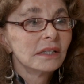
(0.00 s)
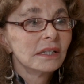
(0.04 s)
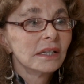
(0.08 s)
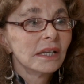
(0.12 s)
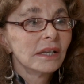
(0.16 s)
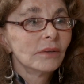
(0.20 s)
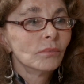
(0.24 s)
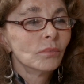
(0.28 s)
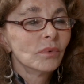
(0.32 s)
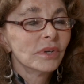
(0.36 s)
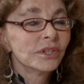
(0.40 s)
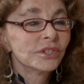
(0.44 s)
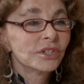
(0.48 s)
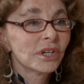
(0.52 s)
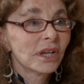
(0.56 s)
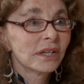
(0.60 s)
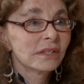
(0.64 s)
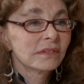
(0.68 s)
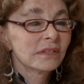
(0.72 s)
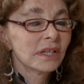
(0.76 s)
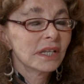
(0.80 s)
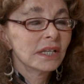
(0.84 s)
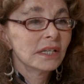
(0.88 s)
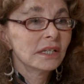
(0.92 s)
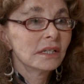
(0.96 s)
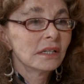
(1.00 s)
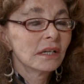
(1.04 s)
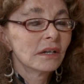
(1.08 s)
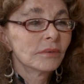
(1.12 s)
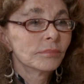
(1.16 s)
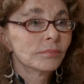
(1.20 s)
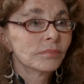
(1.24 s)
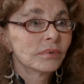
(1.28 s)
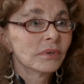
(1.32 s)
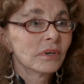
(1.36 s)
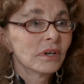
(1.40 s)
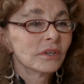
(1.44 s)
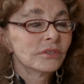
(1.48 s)
in which, as he
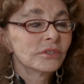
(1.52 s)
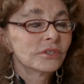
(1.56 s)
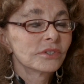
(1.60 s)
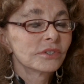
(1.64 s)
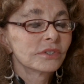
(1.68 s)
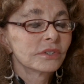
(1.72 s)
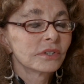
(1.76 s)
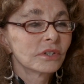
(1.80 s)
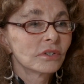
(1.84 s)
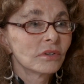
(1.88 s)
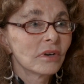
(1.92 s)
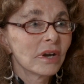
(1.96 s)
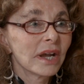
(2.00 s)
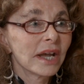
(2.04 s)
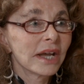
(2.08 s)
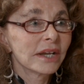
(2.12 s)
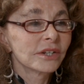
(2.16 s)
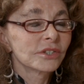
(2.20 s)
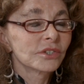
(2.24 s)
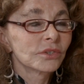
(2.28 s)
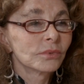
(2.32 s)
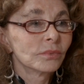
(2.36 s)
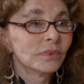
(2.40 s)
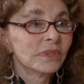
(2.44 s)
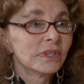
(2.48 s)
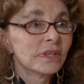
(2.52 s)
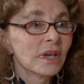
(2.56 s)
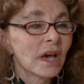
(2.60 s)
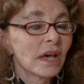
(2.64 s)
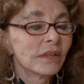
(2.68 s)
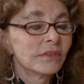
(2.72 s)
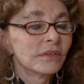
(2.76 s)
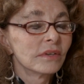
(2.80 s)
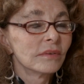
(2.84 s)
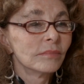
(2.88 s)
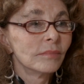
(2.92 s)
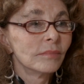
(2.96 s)
approached the crash with other